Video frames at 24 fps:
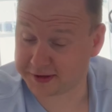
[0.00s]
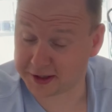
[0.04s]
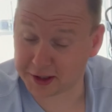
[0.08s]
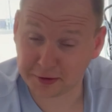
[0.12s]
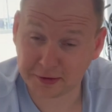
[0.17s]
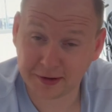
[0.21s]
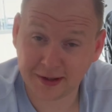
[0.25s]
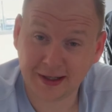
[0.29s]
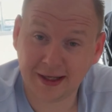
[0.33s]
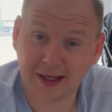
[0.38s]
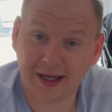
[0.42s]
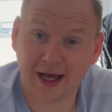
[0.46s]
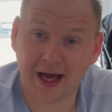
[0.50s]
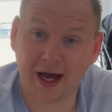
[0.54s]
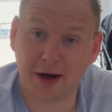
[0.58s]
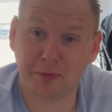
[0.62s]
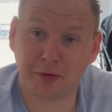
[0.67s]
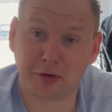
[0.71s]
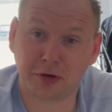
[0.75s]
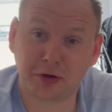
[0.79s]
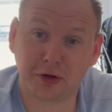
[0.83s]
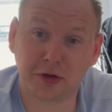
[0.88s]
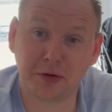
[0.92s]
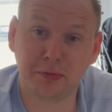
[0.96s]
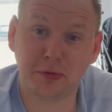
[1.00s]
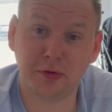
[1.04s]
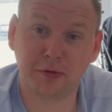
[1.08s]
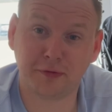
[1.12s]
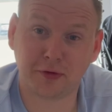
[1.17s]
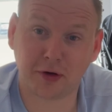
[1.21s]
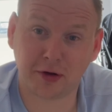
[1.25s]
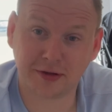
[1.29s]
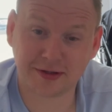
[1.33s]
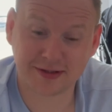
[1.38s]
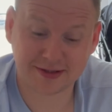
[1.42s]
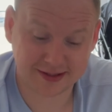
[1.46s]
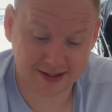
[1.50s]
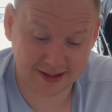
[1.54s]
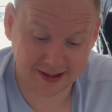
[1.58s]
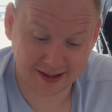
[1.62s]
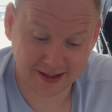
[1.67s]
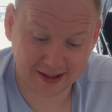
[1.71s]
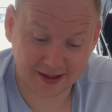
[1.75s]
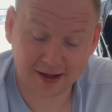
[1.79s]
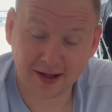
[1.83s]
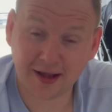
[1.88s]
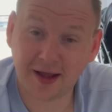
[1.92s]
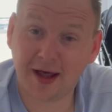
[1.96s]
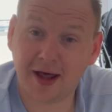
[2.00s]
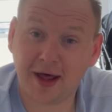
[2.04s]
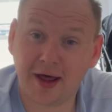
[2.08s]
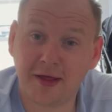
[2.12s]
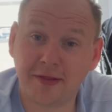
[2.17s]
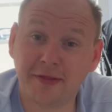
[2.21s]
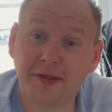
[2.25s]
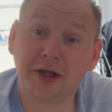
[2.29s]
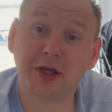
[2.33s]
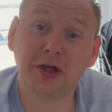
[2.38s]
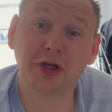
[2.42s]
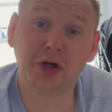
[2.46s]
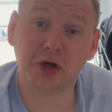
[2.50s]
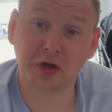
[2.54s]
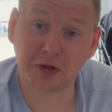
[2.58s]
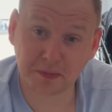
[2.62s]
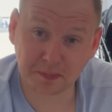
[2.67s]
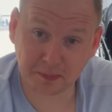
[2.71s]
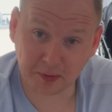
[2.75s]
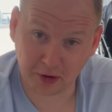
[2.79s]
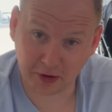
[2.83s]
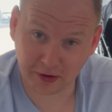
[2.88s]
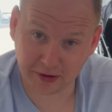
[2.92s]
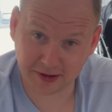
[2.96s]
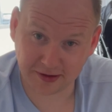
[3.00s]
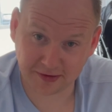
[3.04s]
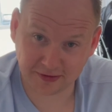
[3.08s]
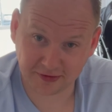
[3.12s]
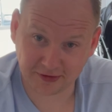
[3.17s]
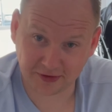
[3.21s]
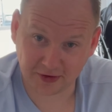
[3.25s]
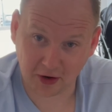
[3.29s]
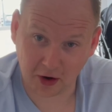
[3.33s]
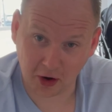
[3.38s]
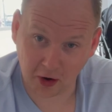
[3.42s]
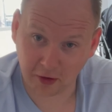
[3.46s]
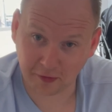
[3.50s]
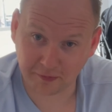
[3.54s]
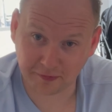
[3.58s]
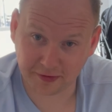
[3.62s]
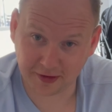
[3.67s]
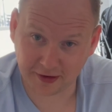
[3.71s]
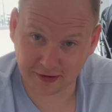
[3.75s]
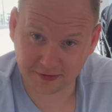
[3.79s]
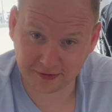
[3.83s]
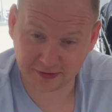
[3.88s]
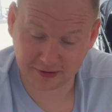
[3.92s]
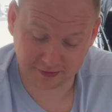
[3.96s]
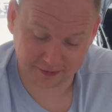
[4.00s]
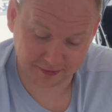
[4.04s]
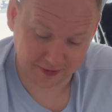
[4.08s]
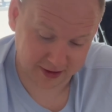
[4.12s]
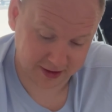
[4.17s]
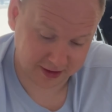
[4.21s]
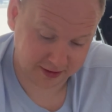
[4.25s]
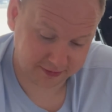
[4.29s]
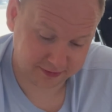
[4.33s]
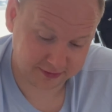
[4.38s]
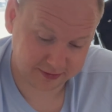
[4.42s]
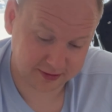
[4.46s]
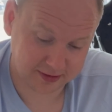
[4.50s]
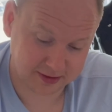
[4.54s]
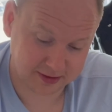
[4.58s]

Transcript: now, and we're going to move on to the good points of this device.